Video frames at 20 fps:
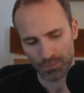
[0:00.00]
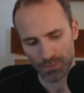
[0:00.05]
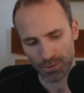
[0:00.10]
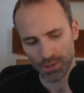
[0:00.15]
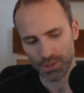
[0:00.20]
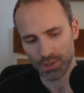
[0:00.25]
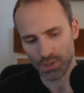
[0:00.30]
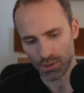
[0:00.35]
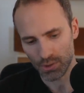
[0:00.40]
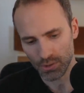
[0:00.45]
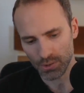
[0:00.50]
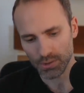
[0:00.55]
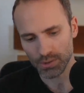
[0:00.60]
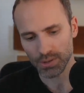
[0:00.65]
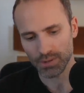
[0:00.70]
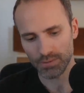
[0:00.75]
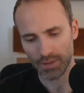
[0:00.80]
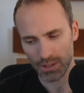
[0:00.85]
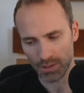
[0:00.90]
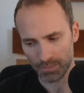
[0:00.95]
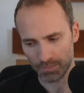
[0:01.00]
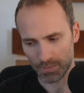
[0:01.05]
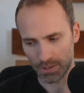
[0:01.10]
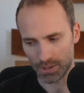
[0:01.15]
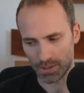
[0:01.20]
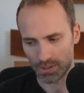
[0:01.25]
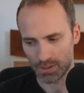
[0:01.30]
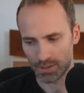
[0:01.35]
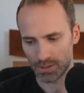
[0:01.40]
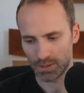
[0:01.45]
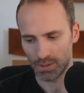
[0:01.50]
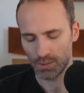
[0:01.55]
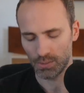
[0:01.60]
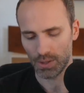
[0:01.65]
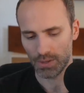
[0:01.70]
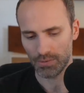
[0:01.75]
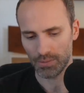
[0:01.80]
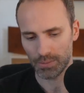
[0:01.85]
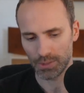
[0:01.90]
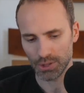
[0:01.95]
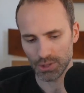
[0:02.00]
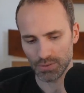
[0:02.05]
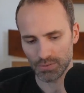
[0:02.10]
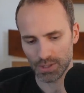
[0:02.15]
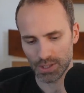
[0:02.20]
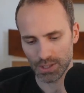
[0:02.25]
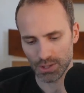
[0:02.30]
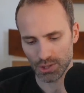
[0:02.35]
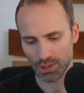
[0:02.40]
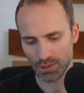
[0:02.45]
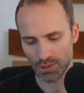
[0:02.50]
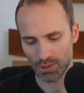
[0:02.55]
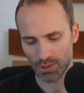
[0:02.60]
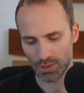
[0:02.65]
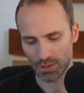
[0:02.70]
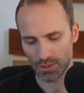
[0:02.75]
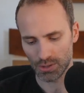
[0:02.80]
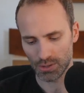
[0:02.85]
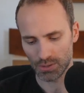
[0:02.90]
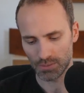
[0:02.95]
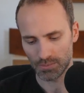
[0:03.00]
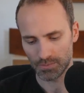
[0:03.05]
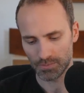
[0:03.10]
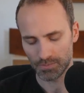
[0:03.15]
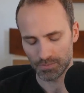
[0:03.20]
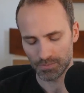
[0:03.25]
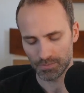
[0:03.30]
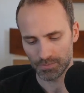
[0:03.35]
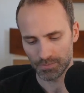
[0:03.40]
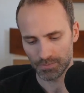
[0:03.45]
for internal development, you have a bunch of additional